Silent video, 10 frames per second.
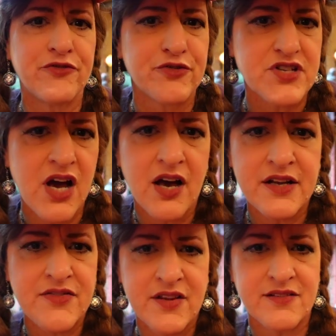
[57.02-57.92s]
frittata
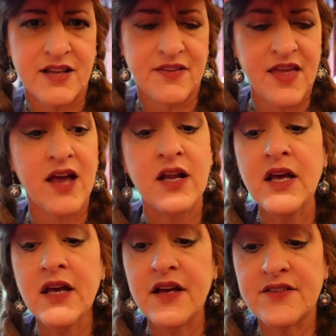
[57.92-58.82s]
and things like that,
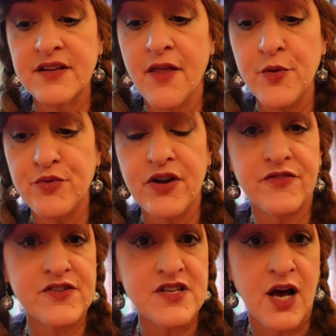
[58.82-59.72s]
is another
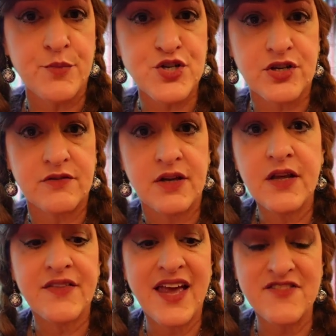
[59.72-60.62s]
breakfast option.
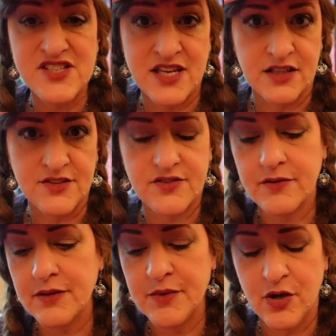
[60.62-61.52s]
They have skillets.
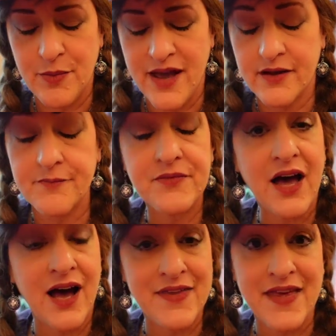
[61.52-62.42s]
Let me go back.
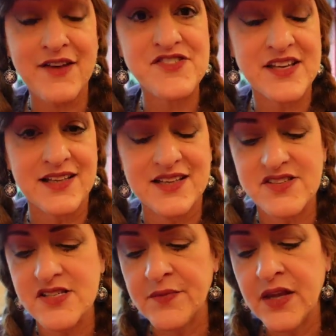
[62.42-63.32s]
Hi, they have
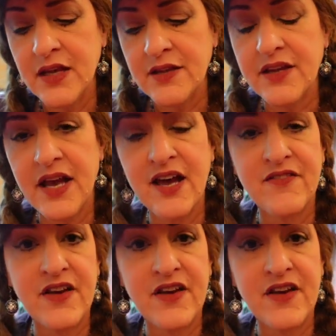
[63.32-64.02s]
skillets. They have